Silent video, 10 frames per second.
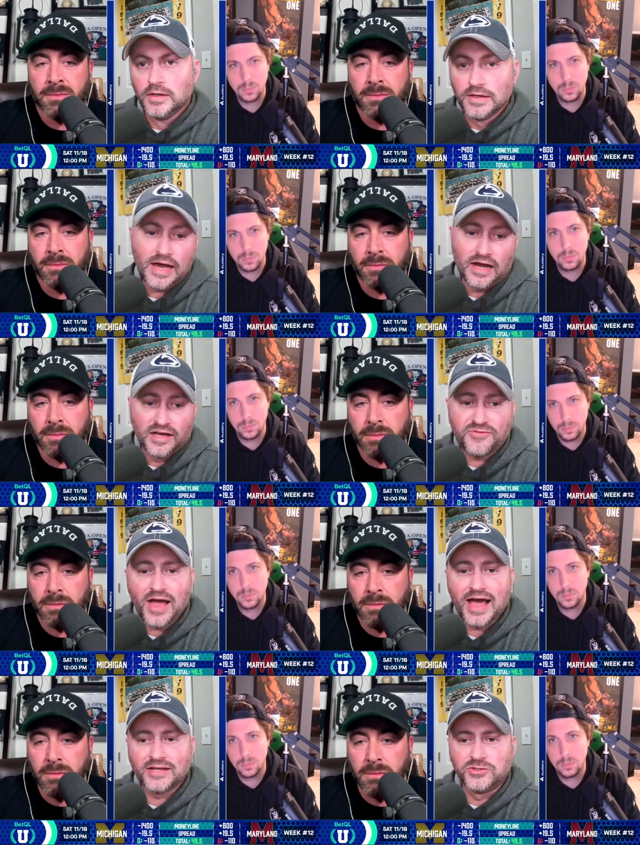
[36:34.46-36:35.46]
Speaker 1: Yeah, if
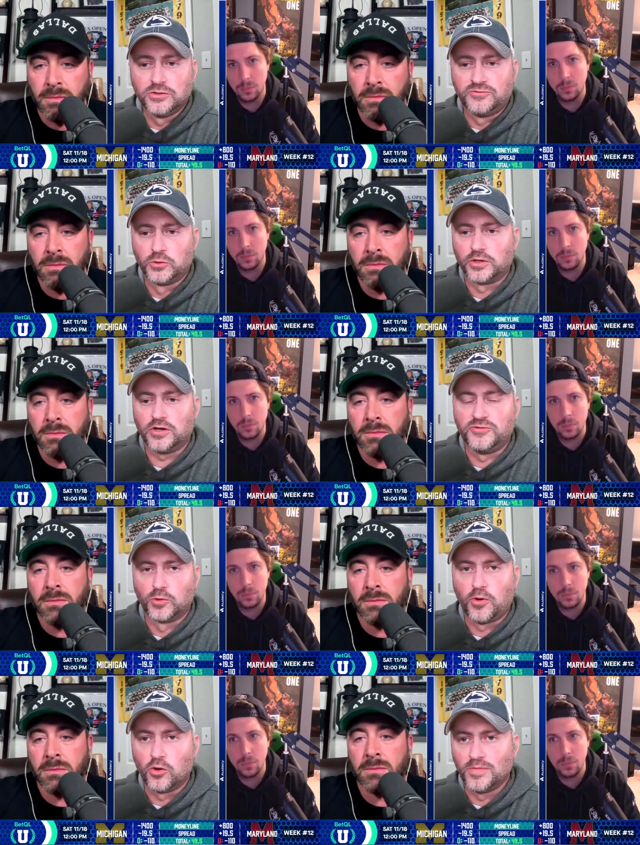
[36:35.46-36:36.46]
I had to, if you were if you
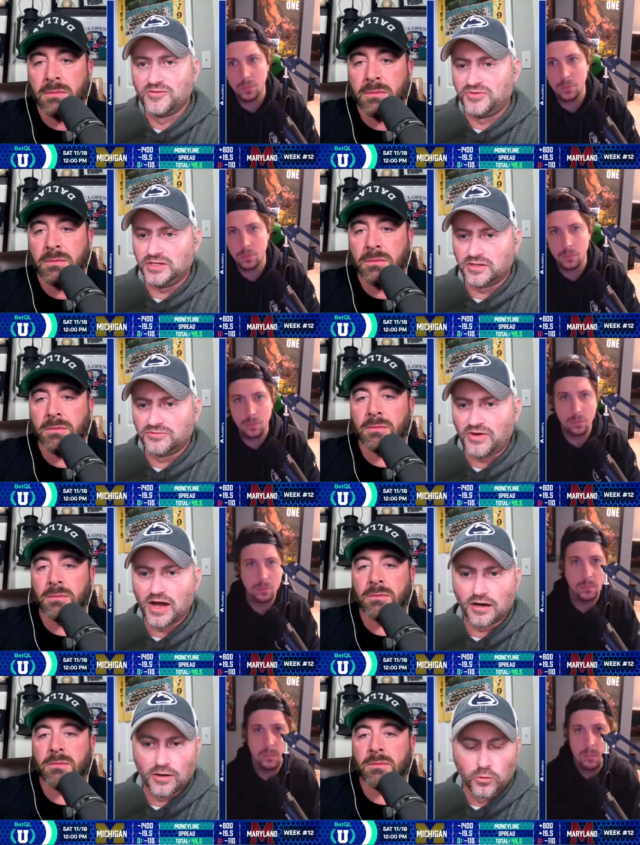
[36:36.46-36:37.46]
were pulling my feet to the
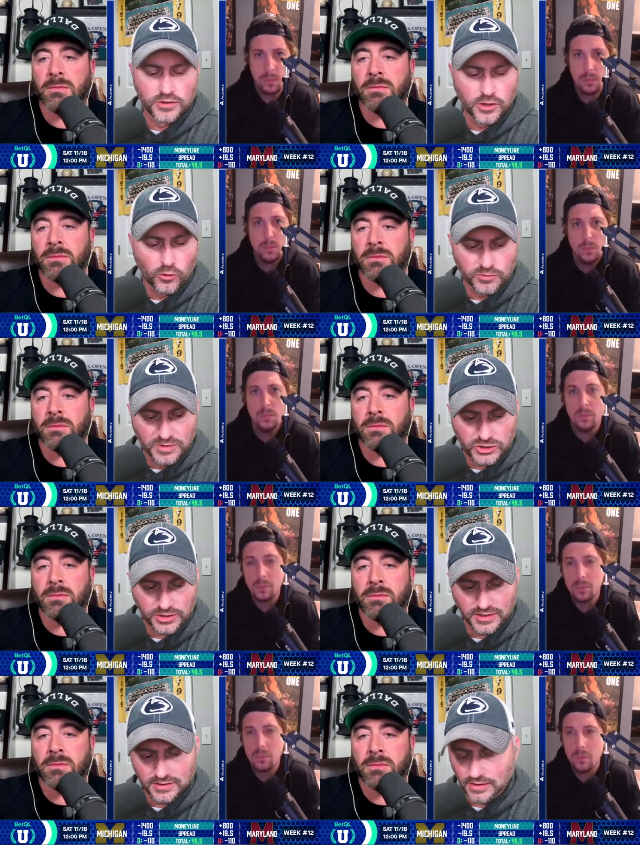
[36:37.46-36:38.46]
fire, I would go with
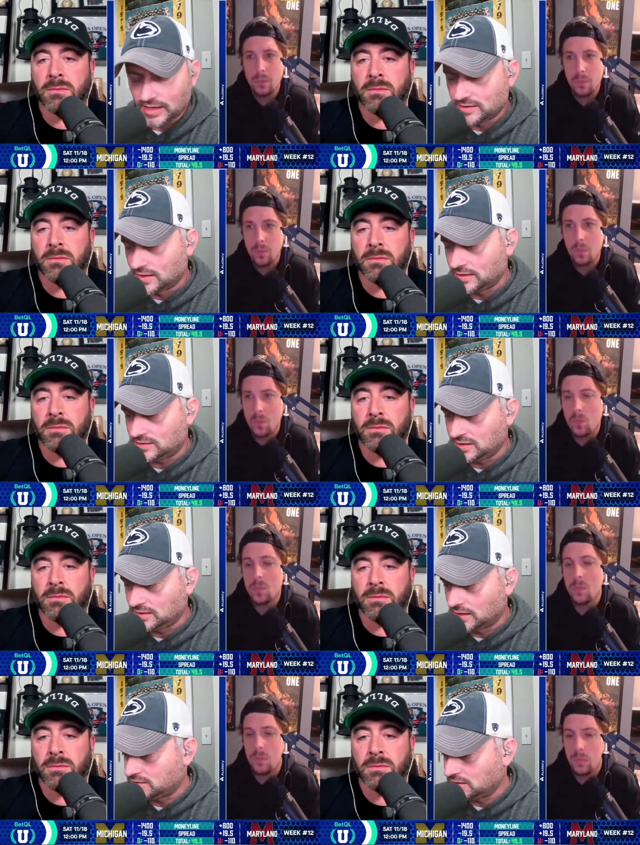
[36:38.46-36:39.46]
Michigan and lay the
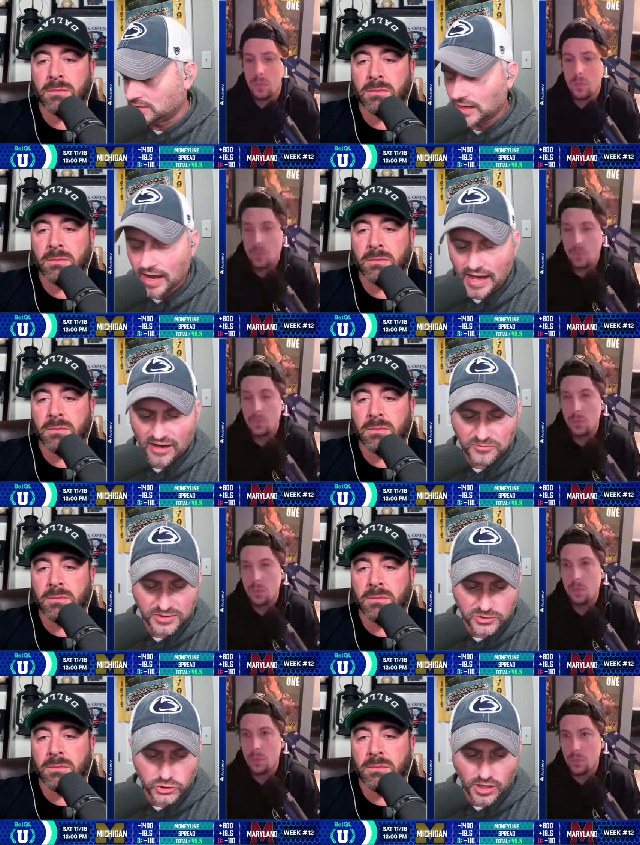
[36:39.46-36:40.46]
19, 19 and a half,
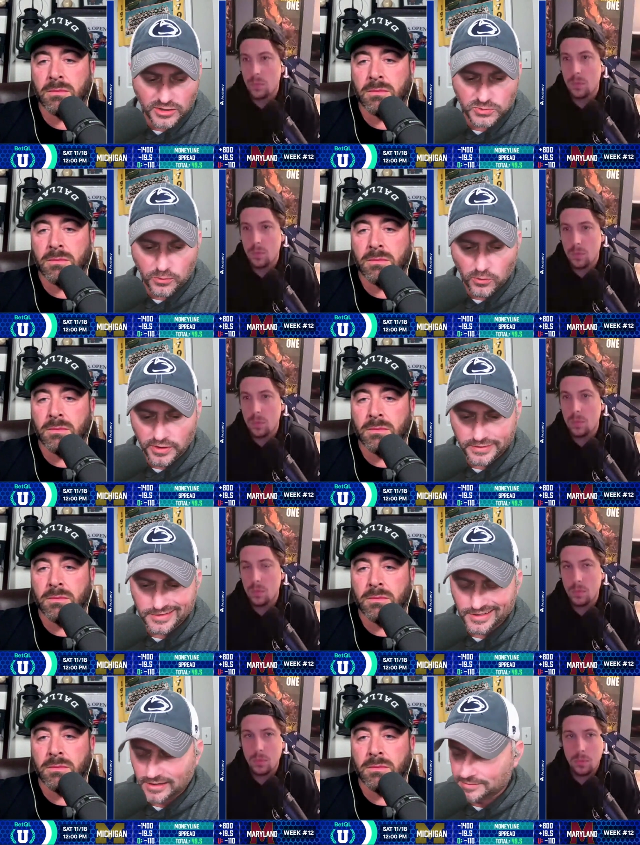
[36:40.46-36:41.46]
but to John's point,
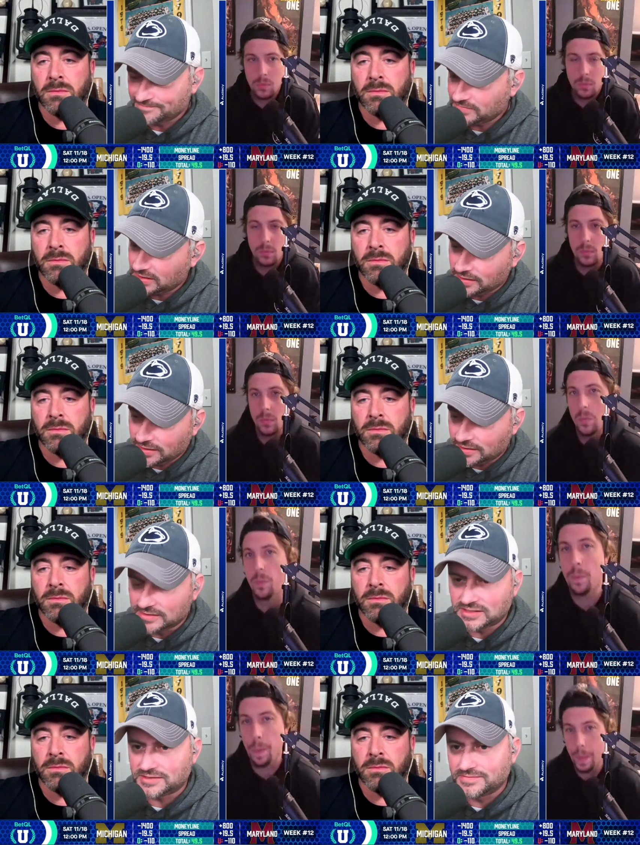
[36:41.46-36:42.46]
you know,
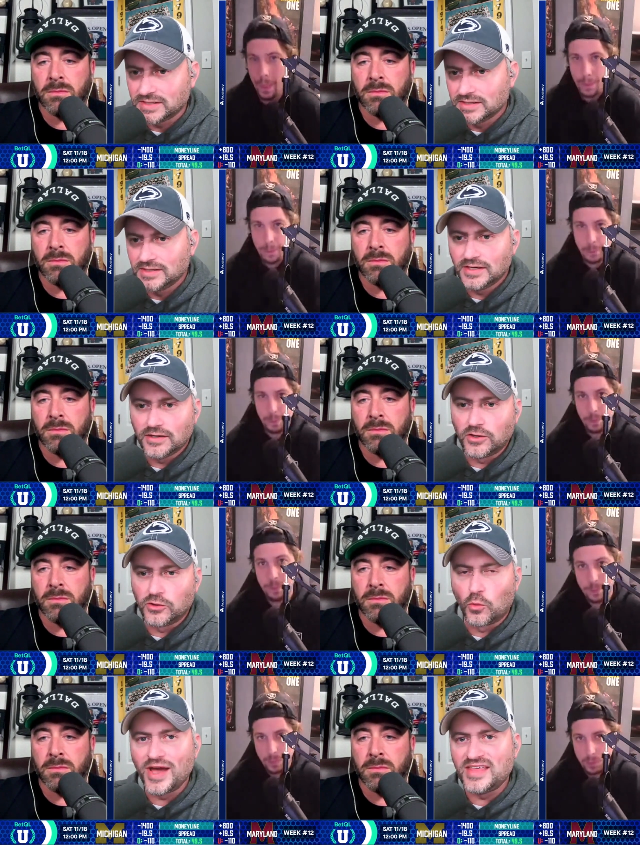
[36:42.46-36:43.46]
it's the,
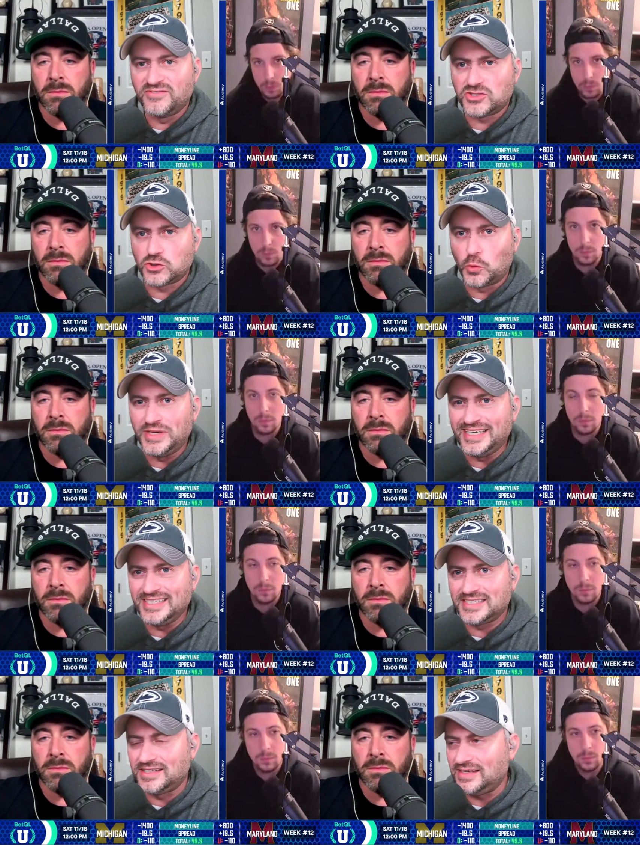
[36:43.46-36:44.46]
the, way they've
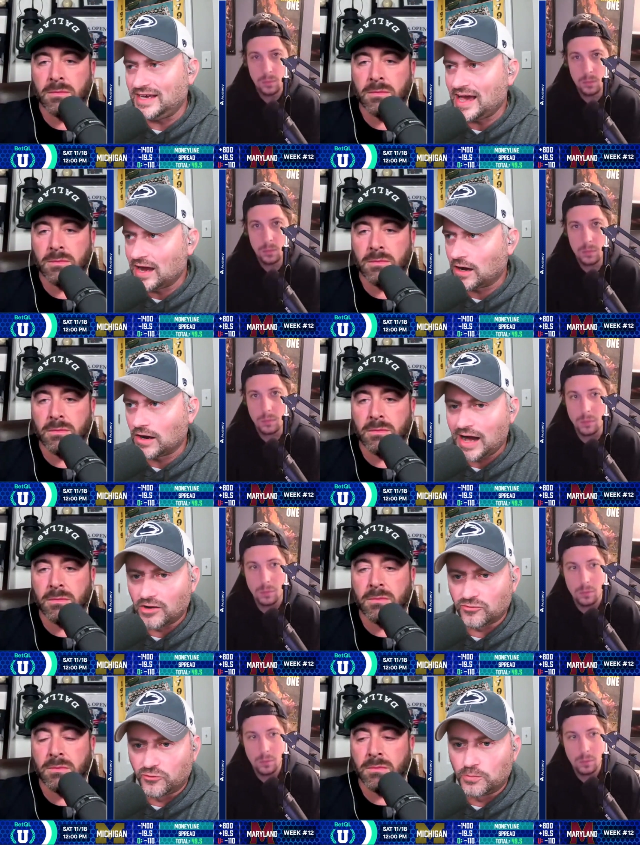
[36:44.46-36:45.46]
squeezed the air
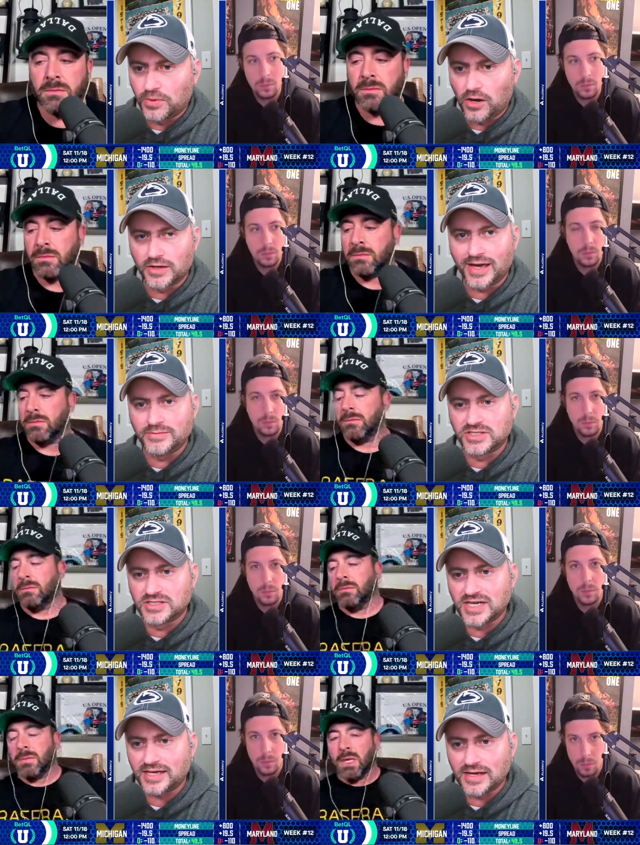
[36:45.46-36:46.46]
out of football games in
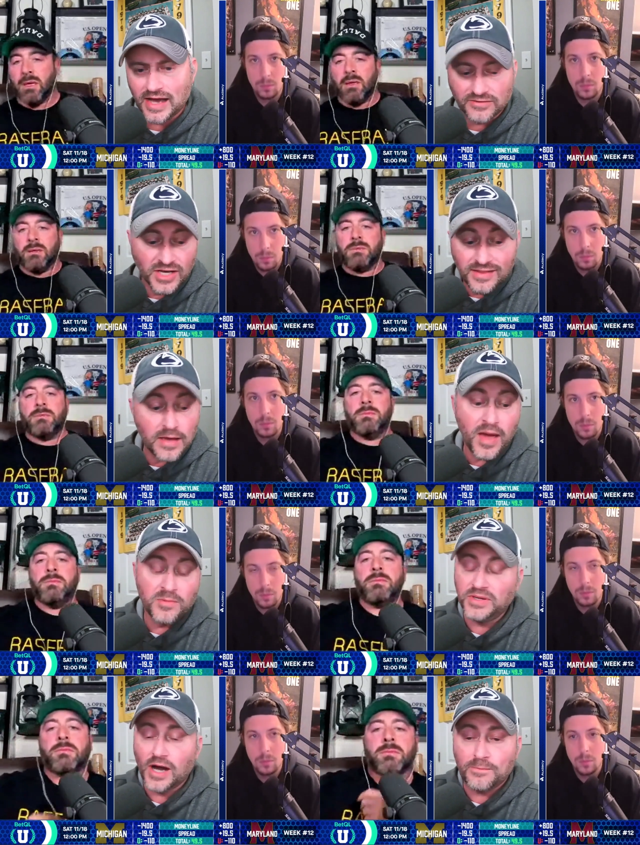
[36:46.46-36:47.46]
second halves. They may
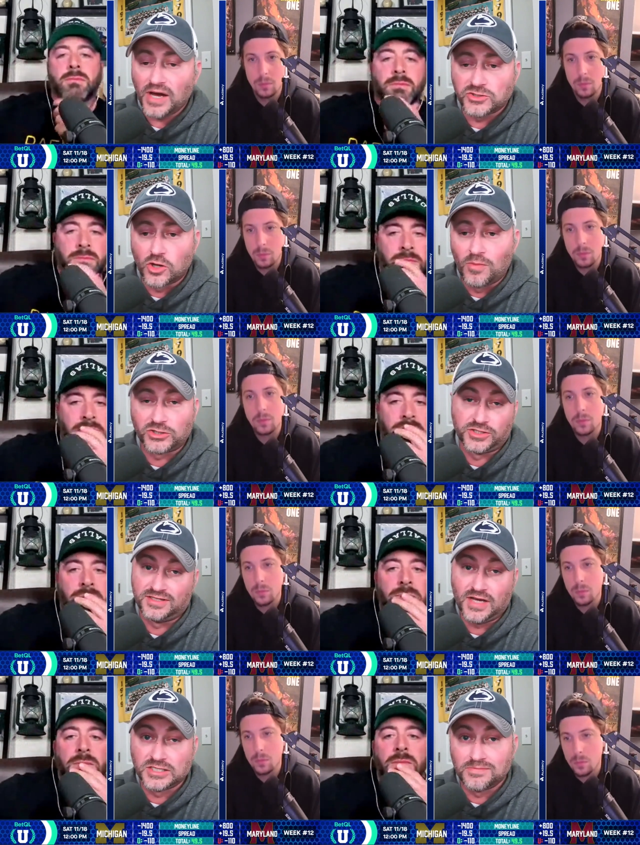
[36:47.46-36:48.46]
be up by so much that
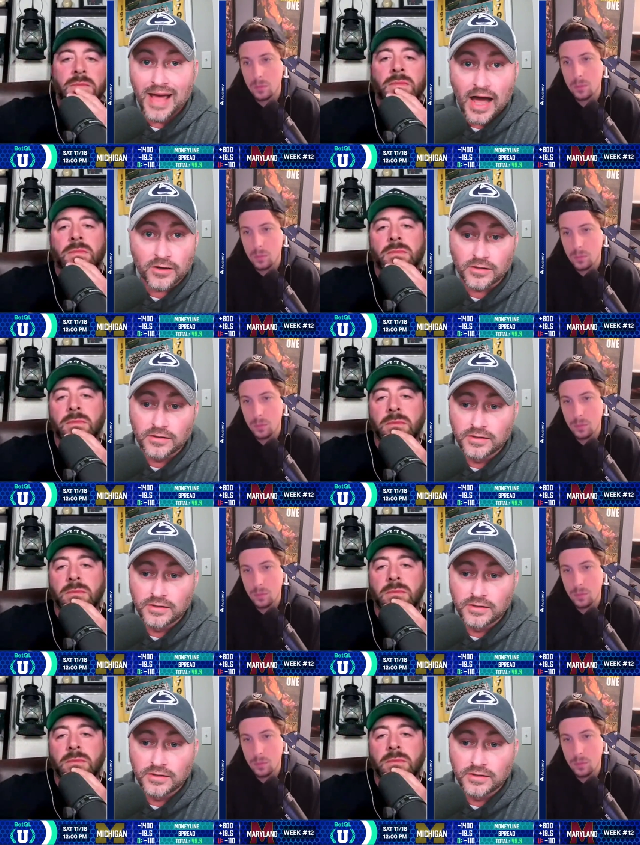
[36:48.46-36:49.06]
it doesn't matter